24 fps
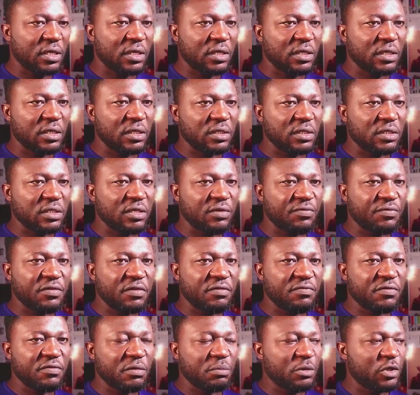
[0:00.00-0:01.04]
is
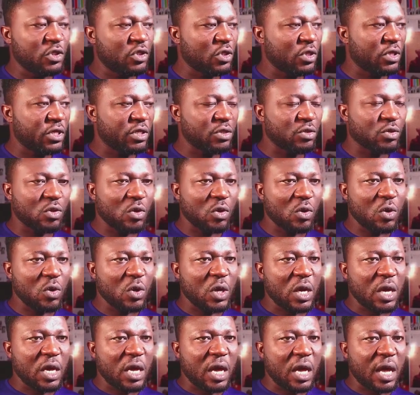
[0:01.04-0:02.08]
different from each other, so
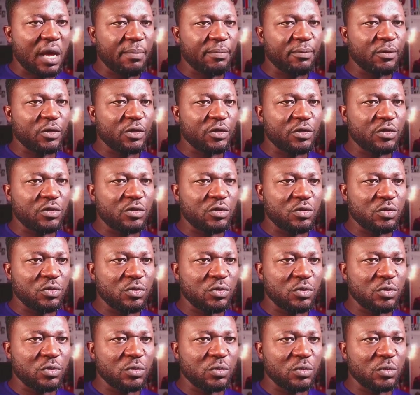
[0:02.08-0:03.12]
I'm going
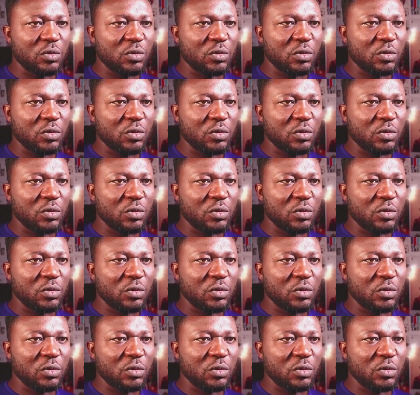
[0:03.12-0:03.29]
to